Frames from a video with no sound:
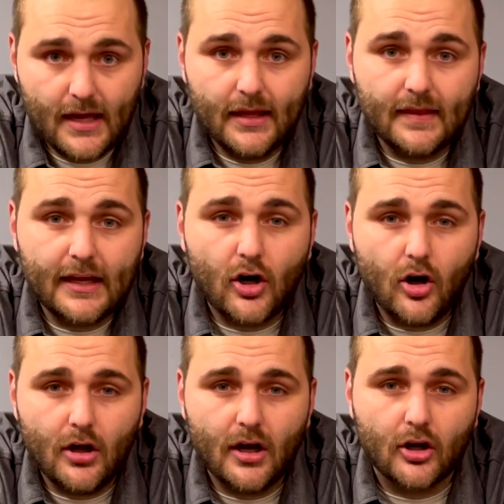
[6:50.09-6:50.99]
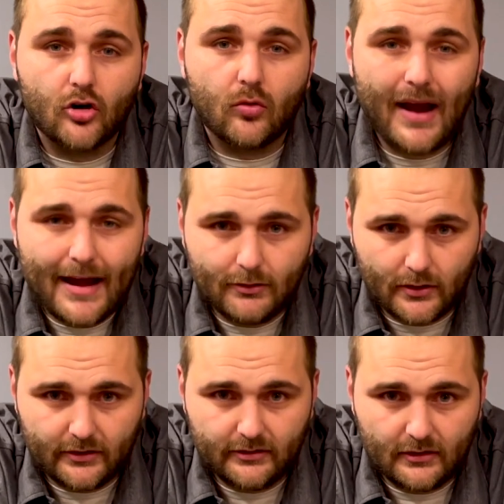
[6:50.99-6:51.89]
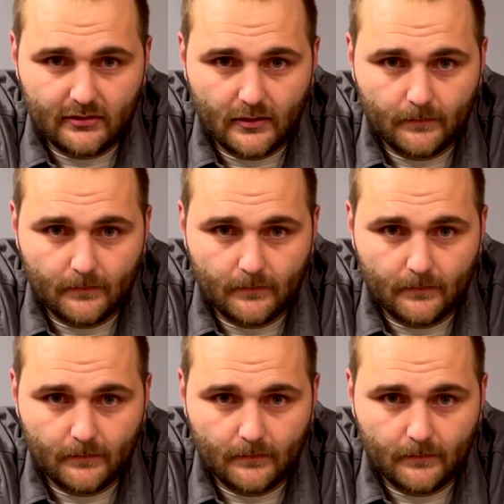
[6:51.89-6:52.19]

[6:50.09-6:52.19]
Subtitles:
They call it a gravelous system.